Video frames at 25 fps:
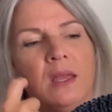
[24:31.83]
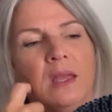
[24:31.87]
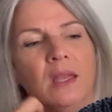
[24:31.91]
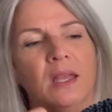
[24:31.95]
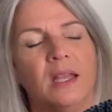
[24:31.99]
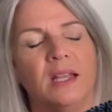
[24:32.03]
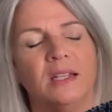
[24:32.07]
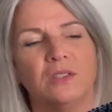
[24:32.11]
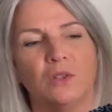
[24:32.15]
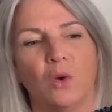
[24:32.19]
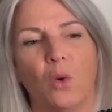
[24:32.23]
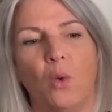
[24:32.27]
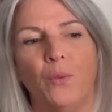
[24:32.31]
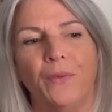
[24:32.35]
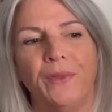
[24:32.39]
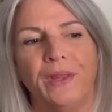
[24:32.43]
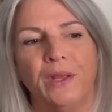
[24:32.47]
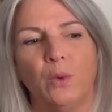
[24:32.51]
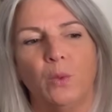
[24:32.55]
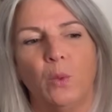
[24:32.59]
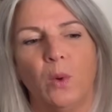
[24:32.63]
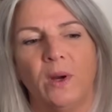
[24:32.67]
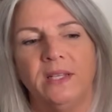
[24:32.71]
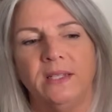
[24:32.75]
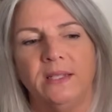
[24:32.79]
It's only
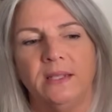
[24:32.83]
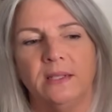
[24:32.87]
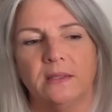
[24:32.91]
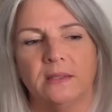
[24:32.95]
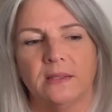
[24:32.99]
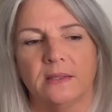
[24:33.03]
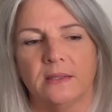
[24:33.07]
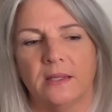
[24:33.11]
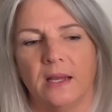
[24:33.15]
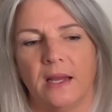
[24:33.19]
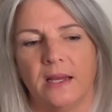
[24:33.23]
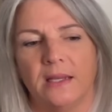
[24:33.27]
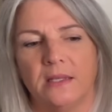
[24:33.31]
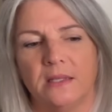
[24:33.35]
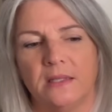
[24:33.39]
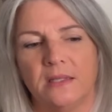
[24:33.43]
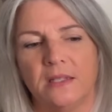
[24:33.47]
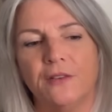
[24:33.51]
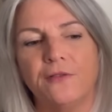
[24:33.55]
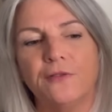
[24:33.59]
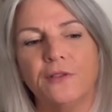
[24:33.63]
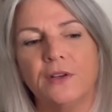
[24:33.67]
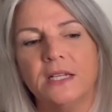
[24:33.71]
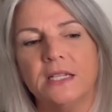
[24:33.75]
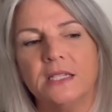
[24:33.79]
1 needle size
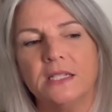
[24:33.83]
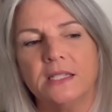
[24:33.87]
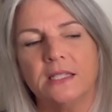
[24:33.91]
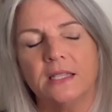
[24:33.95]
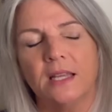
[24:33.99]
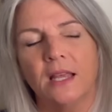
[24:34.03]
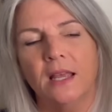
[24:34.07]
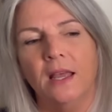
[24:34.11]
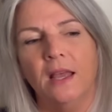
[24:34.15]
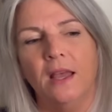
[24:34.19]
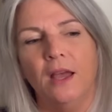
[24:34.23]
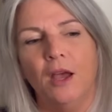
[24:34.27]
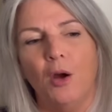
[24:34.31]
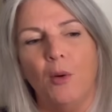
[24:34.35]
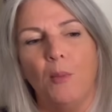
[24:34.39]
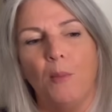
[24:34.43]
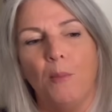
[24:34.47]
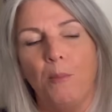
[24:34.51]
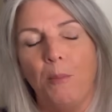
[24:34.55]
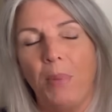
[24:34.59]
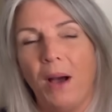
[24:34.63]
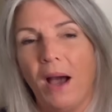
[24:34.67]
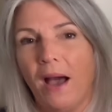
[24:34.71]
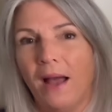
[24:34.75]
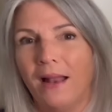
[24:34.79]
difference,
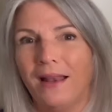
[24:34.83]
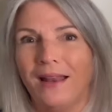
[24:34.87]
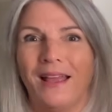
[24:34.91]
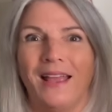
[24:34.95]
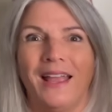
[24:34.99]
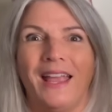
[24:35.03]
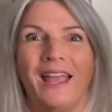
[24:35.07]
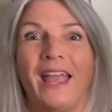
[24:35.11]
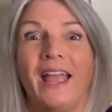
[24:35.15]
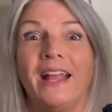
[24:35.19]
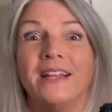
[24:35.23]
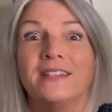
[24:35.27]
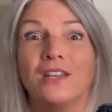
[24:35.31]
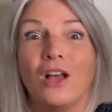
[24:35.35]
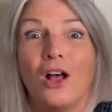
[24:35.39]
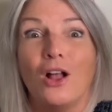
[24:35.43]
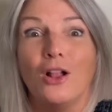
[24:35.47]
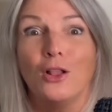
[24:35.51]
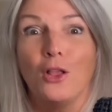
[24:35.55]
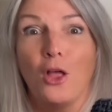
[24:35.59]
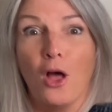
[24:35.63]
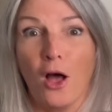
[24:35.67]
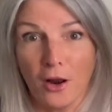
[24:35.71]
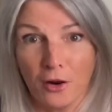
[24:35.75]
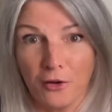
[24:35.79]
but it's a
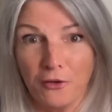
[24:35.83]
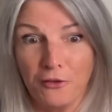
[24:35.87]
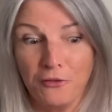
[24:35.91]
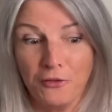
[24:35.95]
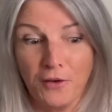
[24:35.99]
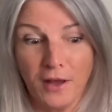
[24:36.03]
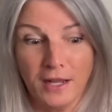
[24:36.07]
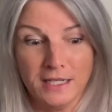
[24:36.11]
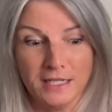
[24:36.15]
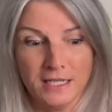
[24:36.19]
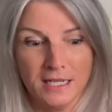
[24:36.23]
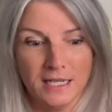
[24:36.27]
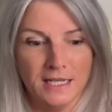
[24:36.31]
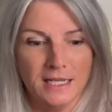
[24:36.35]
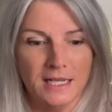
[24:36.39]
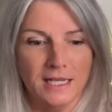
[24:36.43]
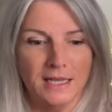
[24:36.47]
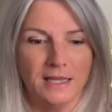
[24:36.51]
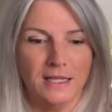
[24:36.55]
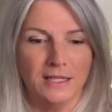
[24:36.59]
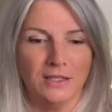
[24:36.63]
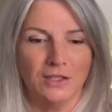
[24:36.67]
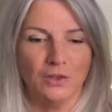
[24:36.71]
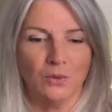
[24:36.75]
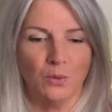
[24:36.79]
lot of fun to knit
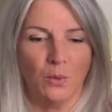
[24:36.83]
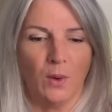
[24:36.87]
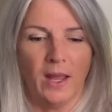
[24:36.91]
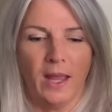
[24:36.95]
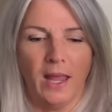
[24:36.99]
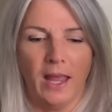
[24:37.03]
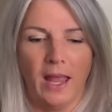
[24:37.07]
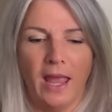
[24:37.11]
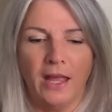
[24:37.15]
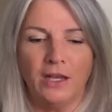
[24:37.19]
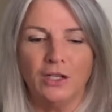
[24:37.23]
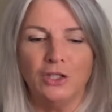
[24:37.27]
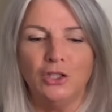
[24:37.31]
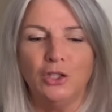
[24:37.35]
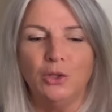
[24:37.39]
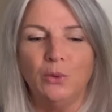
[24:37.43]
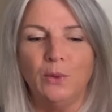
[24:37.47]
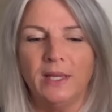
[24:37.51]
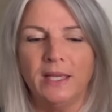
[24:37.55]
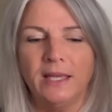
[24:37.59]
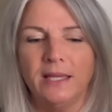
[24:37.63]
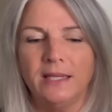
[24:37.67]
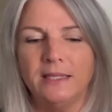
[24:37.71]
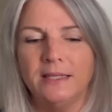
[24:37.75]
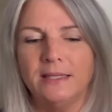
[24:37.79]
this way, and
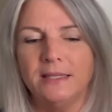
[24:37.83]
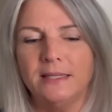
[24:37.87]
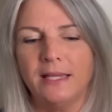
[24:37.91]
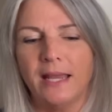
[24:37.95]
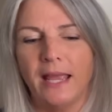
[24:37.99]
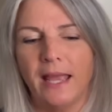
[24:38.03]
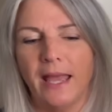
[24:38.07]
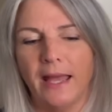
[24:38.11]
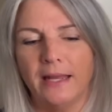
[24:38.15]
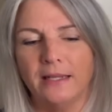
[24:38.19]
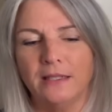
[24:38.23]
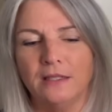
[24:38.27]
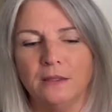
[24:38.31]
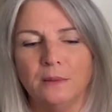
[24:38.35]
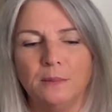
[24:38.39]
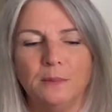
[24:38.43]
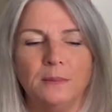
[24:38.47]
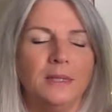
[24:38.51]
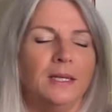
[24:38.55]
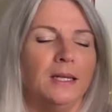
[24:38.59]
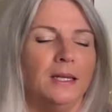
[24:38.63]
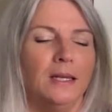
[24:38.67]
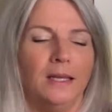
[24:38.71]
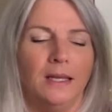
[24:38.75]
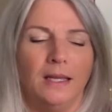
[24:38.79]
doing it in
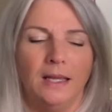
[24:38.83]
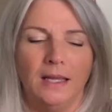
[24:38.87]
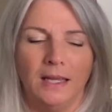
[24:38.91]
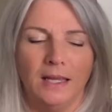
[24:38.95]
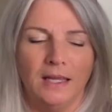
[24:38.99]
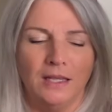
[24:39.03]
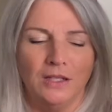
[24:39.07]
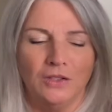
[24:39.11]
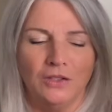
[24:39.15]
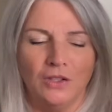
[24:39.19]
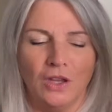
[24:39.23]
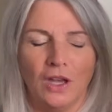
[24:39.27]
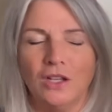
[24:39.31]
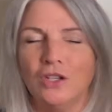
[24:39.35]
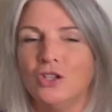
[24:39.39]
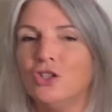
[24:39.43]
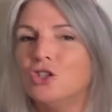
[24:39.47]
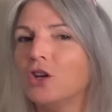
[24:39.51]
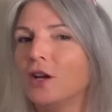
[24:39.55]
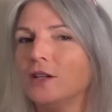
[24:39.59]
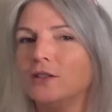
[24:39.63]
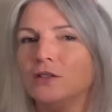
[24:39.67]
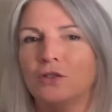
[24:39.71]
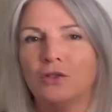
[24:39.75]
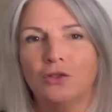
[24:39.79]
tandem is
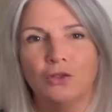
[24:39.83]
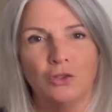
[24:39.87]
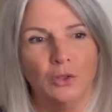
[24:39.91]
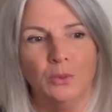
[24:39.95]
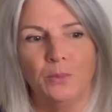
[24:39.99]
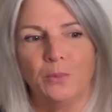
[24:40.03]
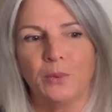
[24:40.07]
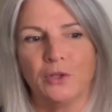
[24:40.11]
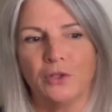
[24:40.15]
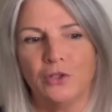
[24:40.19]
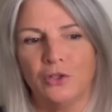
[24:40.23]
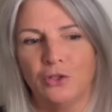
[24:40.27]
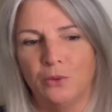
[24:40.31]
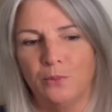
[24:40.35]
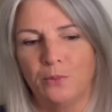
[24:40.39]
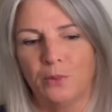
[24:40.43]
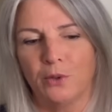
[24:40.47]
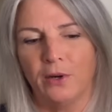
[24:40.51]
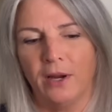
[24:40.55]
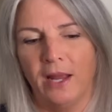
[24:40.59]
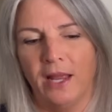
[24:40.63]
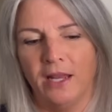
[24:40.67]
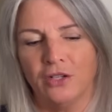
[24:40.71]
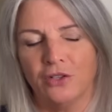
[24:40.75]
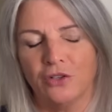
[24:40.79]
just super,
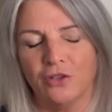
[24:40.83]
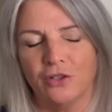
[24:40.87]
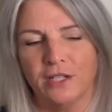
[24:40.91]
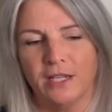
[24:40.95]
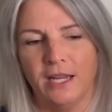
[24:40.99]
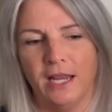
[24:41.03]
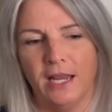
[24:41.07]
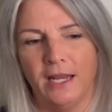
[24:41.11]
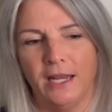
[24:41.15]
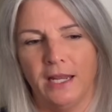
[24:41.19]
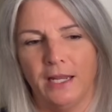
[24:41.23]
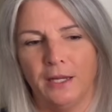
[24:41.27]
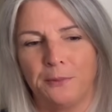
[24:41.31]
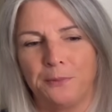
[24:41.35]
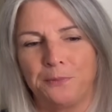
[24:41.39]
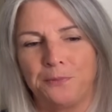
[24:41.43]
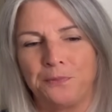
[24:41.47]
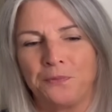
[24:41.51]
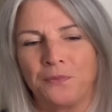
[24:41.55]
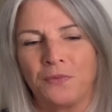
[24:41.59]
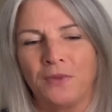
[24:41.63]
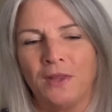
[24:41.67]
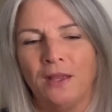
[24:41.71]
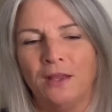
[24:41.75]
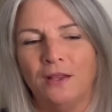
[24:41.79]
super entertaining.
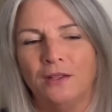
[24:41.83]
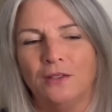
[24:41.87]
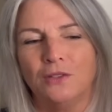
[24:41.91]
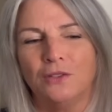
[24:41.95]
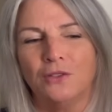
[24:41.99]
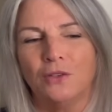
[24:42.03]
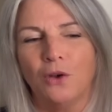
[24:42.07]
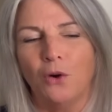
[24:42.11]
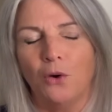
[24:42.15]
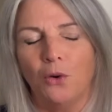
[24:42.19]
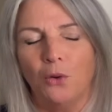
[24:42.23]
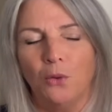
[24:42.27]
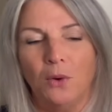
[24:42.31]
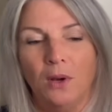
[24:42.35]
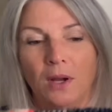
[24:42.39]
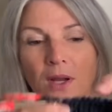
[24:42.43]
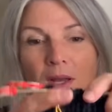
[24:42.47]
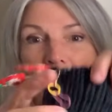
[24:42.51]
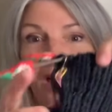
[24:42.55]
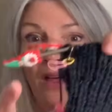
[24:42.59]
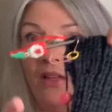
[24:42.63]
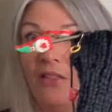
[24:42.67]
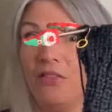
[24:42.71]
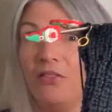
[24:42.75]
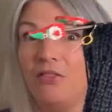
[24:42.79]
So
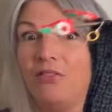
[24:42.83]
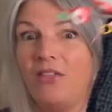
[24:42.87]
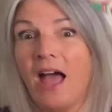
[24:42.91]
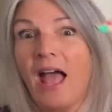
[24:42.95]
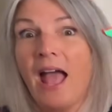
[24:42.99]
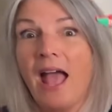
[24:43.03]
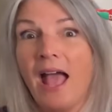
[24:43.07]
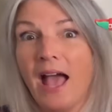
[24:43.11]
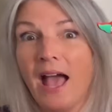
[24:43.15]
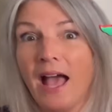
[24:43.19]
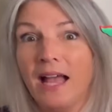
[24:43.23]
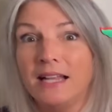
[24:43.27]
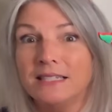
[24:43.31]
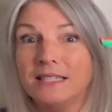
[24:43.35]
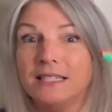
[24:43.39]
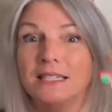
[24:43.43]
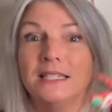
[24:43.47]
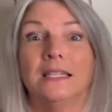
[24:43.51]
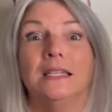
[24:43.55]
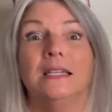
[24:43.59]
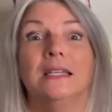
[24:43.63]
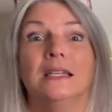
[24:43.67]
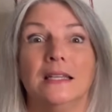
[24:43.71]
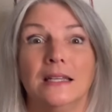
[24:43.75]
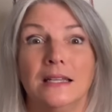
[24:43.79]
that
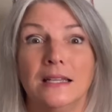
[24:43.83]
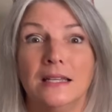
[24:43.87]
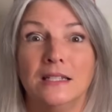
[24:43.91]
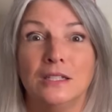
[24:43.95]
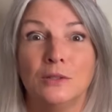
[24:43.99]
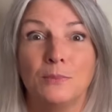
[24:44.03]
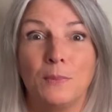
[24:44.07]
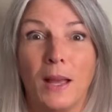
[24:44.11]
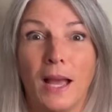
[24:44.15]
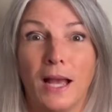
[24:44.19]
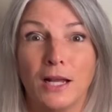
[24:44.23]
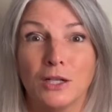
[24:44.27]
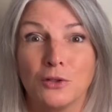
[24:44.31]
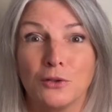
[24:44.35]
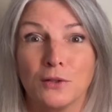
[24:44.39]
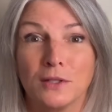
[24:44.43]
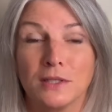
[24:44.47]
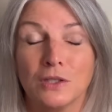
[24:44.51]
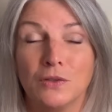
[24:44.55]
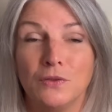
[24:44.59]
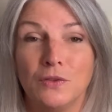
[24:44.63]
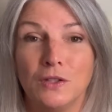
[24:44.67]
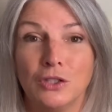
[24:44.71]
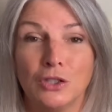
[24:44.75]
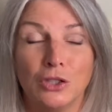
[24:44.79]
is
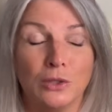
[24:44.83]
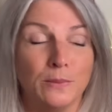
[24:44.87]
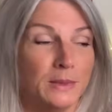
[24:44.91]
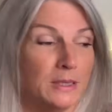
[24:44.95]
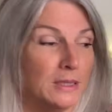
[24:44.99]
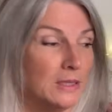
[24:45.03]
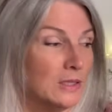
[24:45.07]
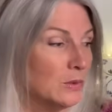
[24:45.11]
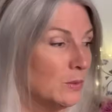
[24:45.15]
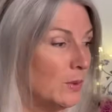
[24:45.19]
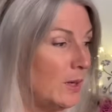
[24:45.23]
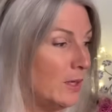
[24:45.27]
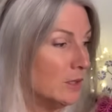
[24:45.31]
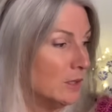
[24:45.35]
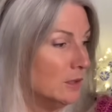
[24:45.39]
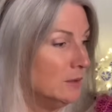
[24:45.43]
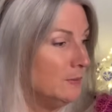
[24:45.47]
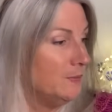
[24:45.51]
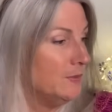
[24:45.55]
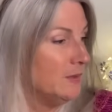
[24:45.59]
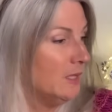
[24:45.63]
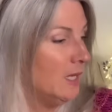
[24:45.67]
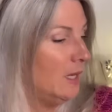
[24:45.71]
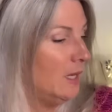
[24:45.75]
Patrick's fisherman sweater.